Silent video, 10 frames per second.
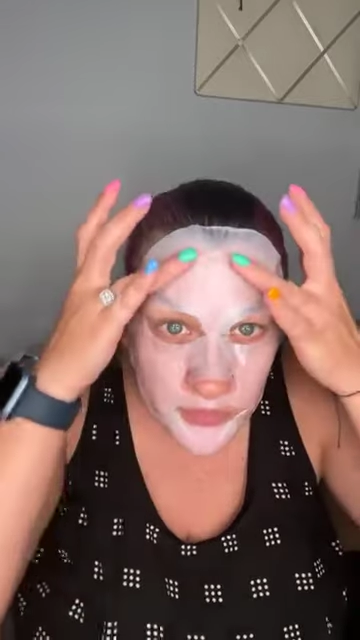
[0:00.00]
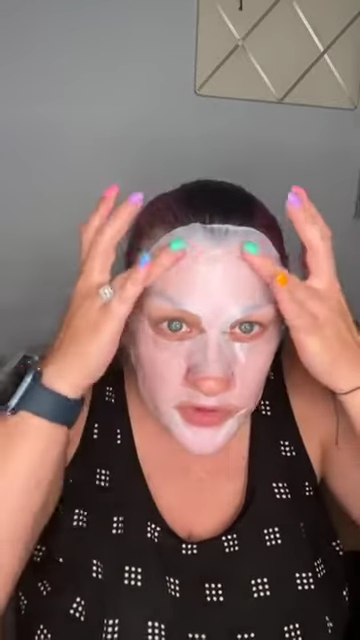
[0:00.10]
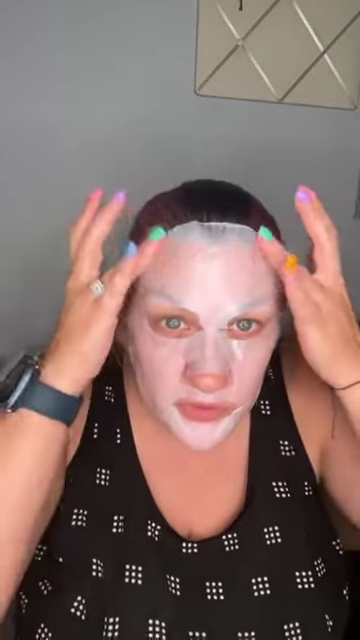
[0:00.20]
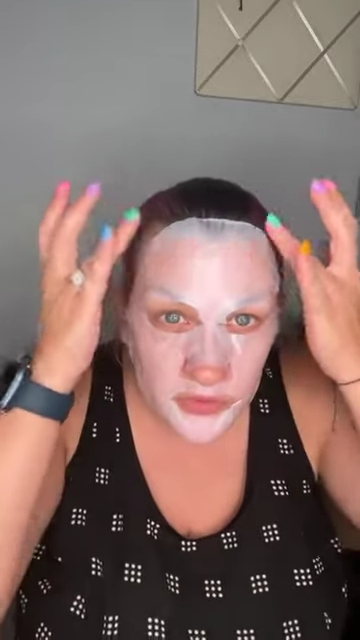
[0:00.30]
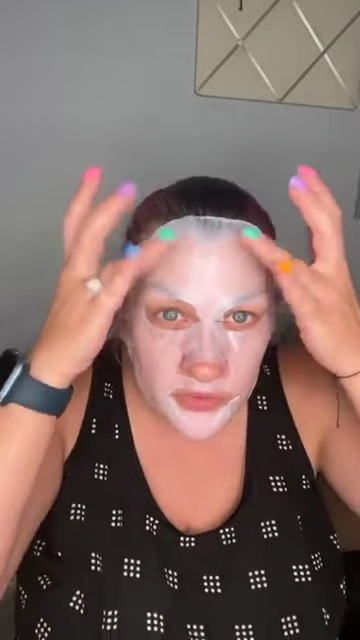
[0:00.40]

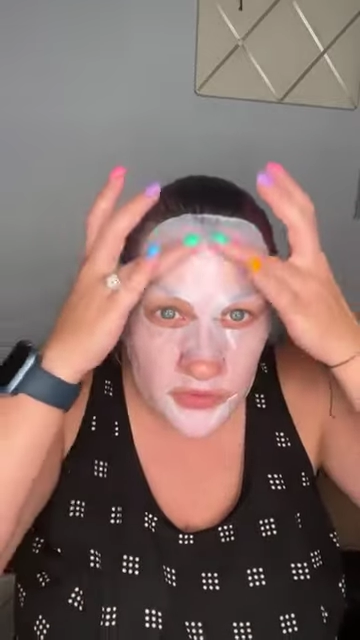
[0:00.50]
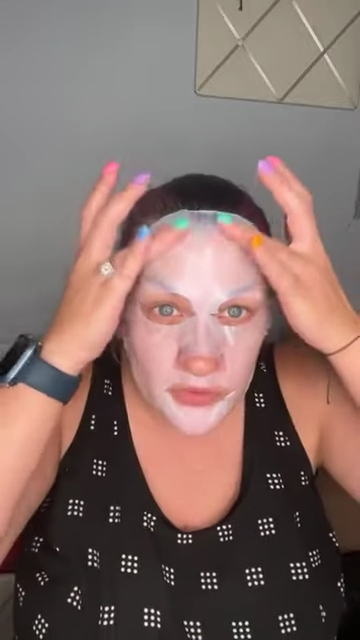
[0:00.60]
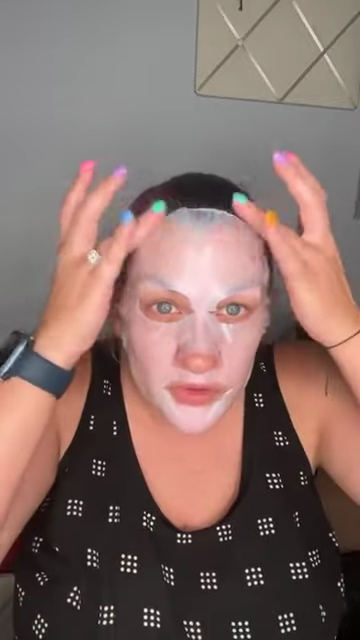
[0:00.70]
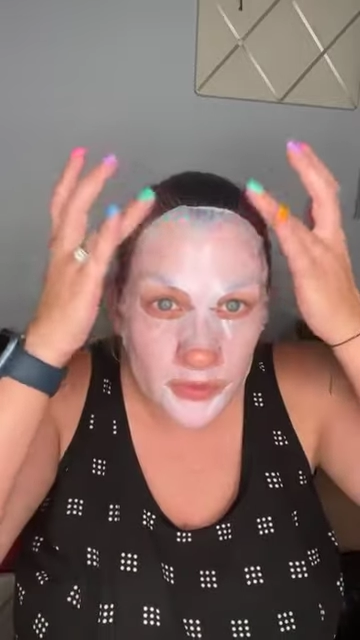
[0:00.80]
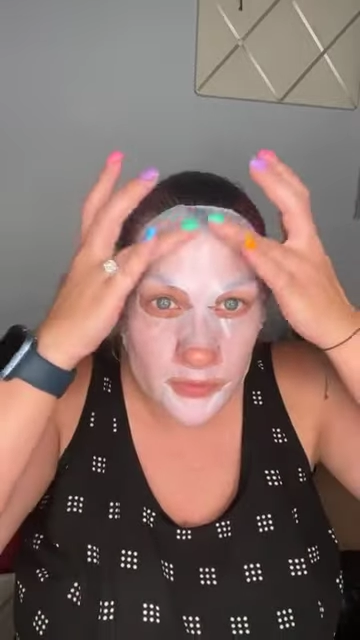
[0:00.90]
just
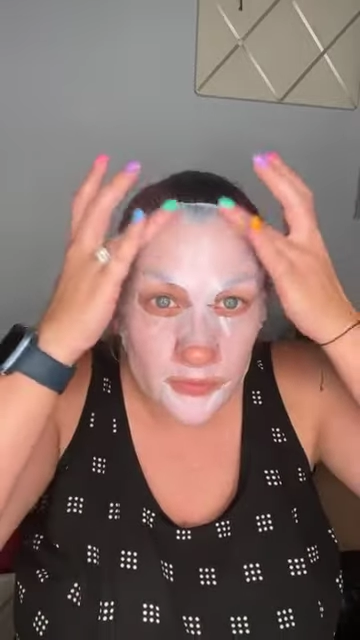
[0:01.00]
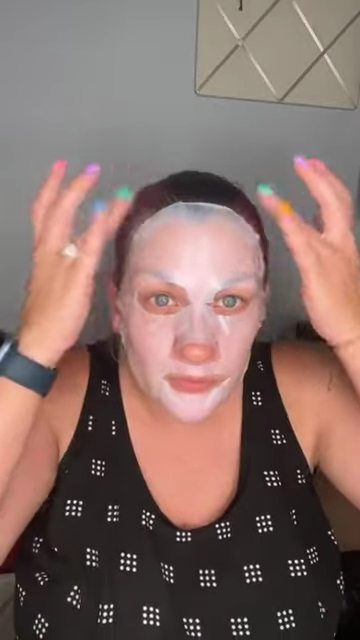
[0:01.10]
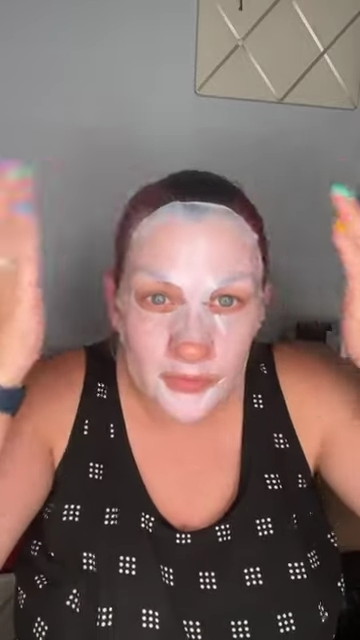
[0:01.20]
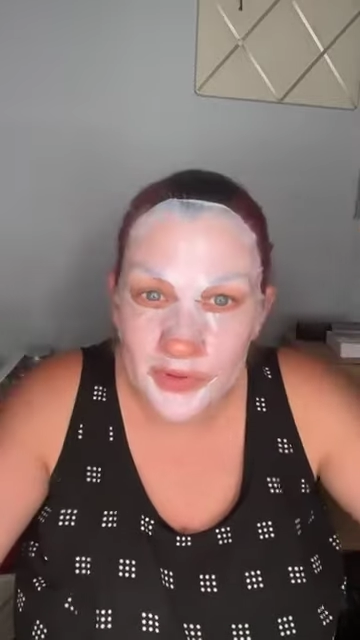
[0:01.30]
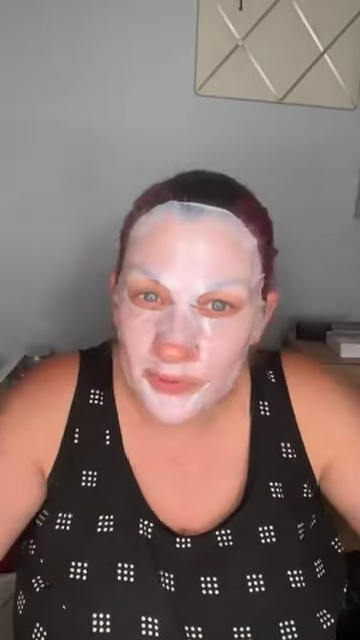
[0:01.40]
to
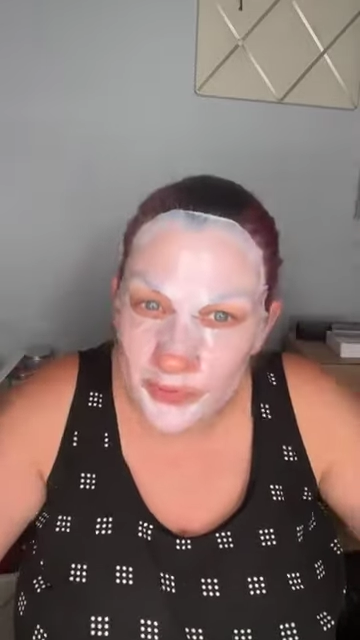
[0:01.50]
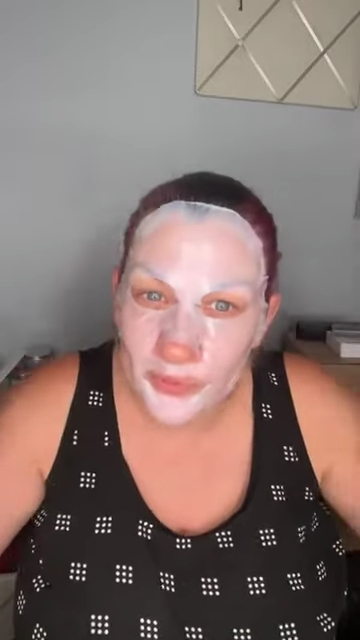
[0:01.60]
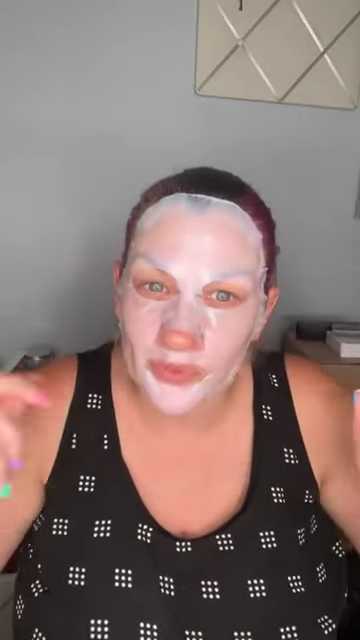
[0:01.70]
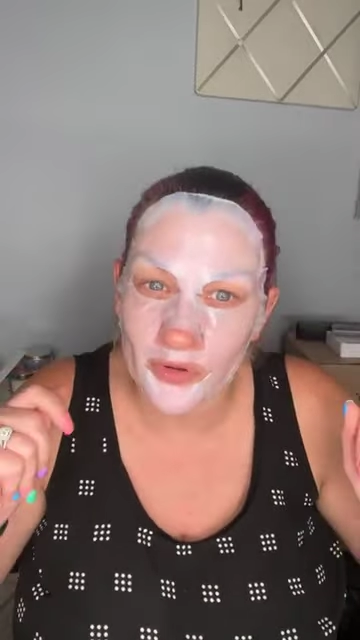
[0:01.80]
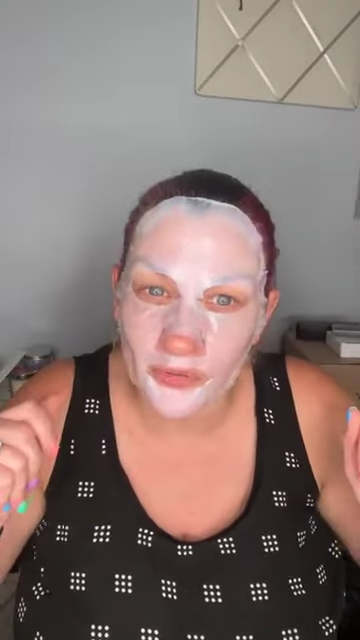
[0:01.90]
do
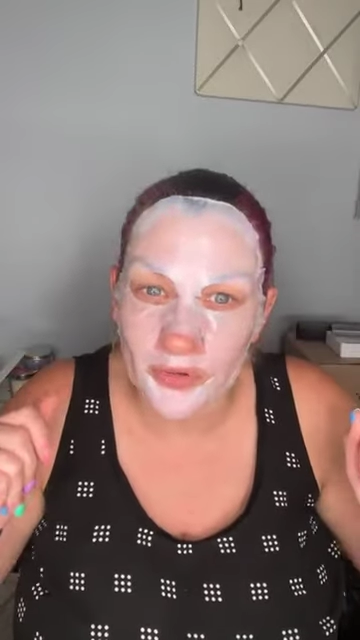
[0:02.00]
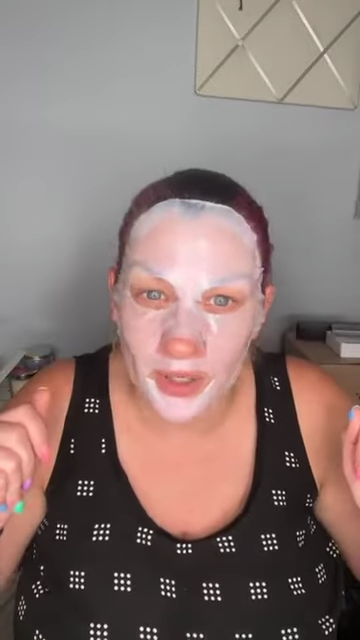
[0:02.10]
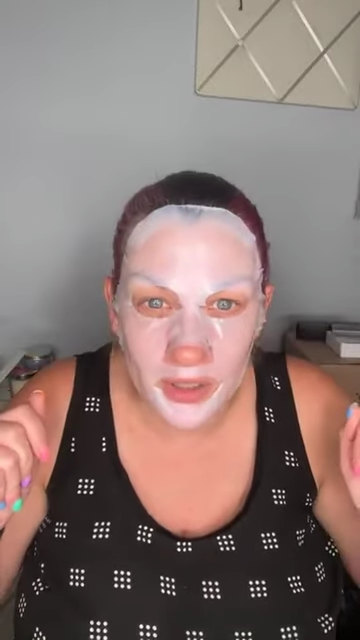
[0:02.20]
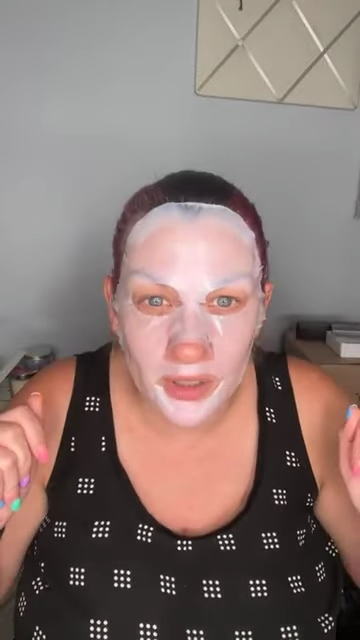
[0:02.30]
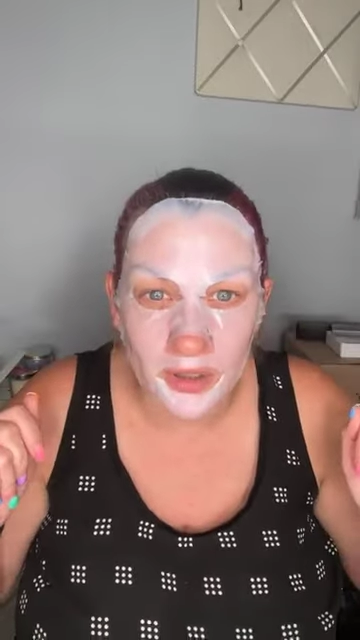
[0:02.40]
some
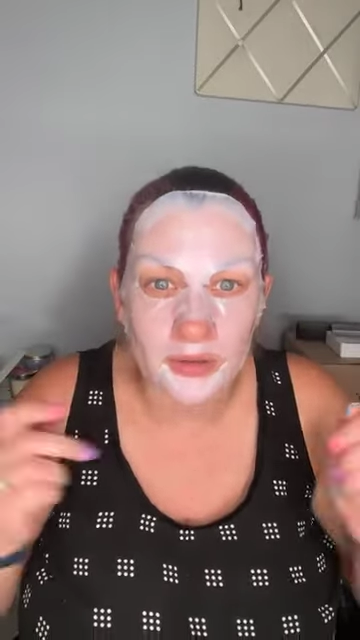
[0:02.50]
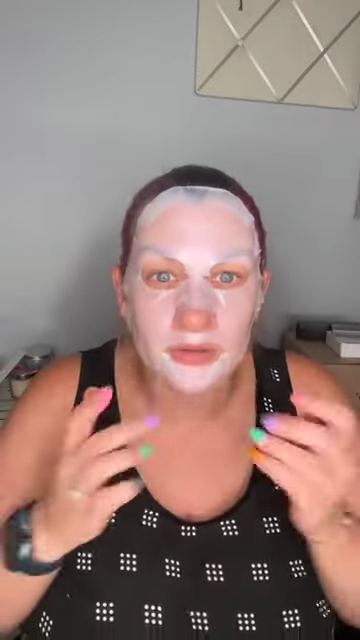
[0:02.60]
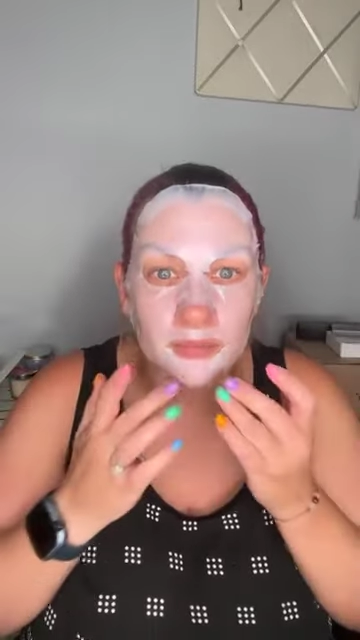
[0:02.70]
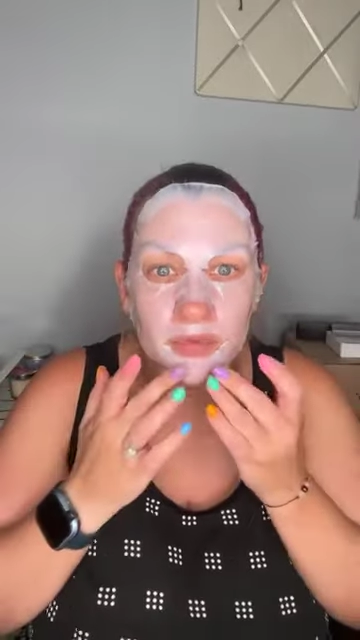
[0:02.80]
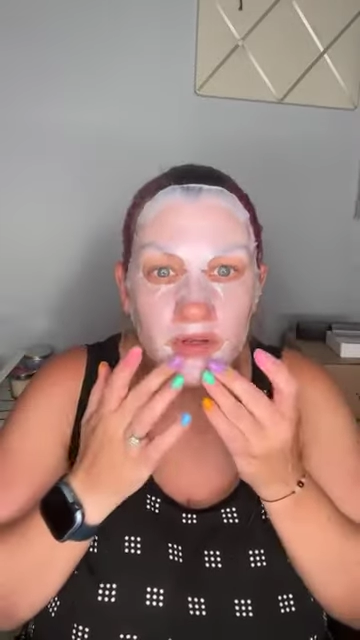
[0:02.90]
self-care,
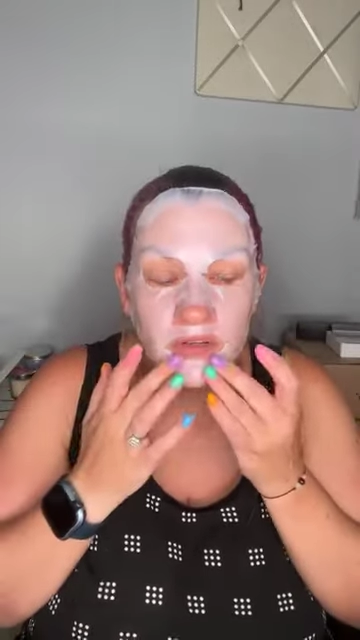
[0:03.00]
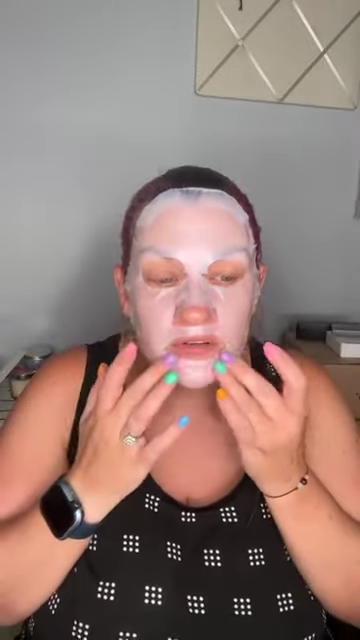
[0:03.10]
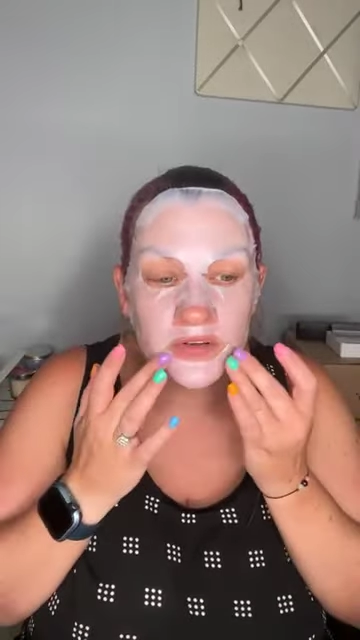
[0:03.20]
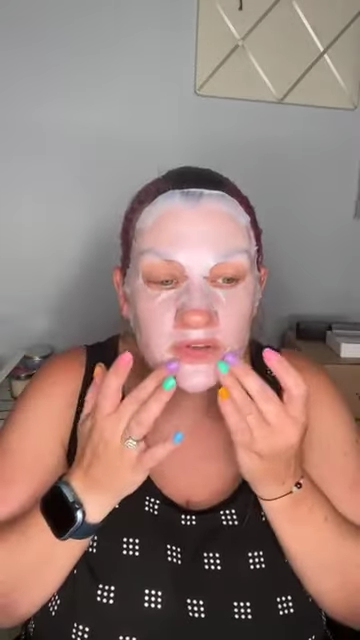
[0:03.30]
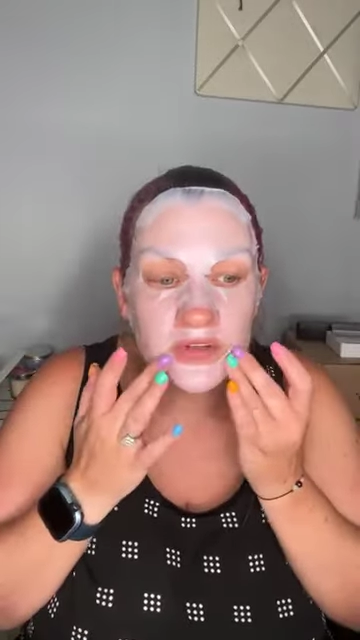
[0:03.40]

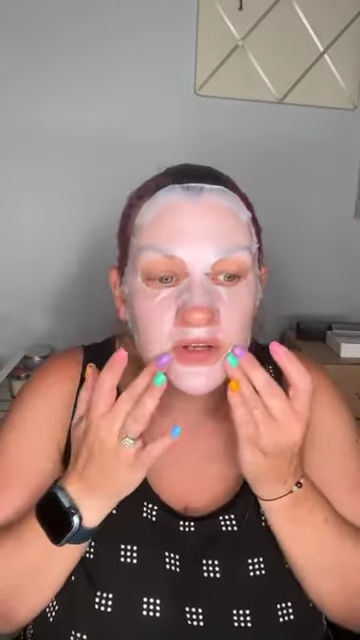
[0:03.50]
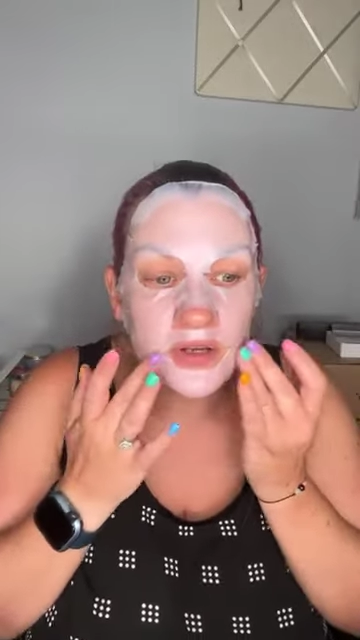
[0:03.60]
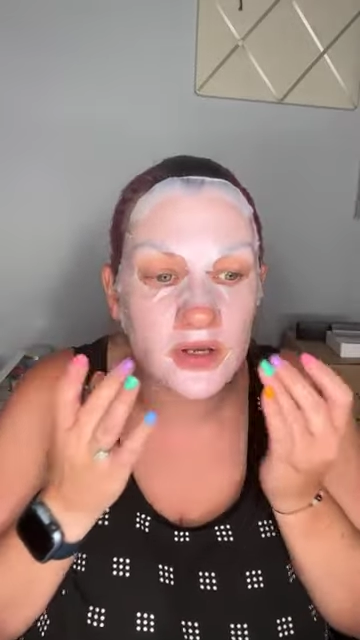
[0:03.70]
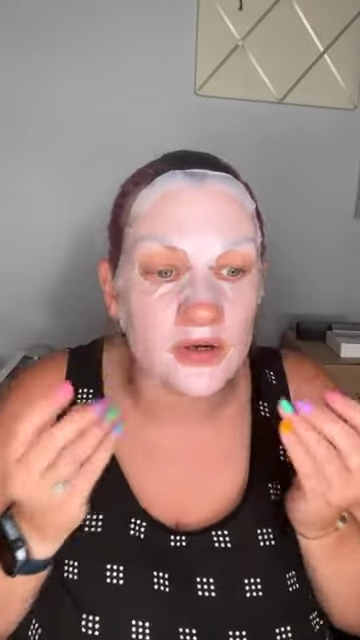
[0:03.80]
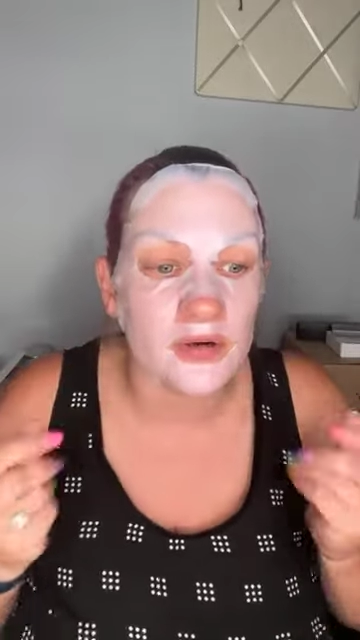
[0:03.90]
because you have to take
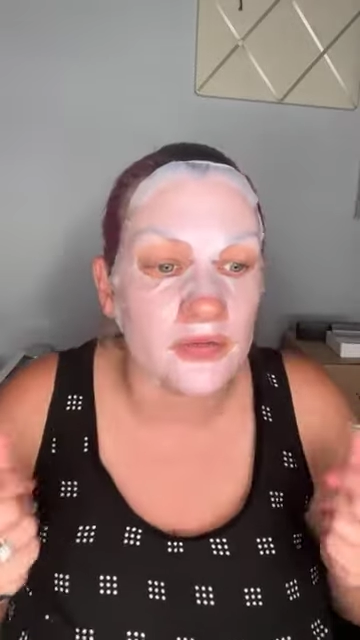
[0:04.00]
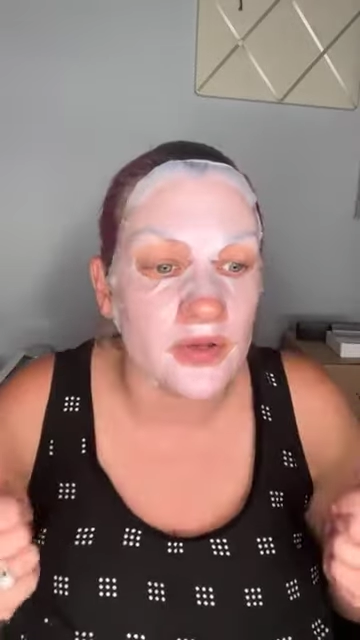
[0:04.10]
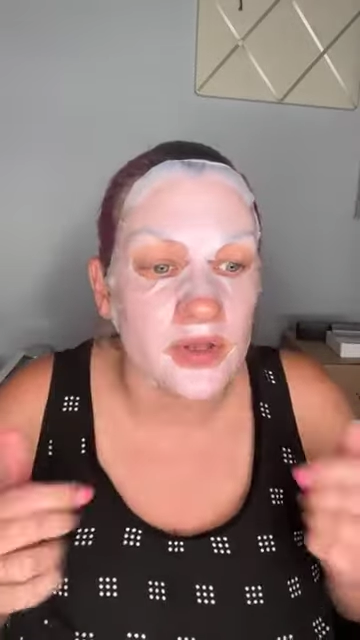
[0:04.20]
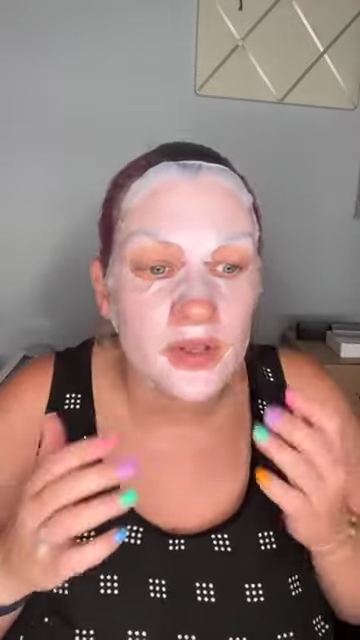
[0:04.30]
care of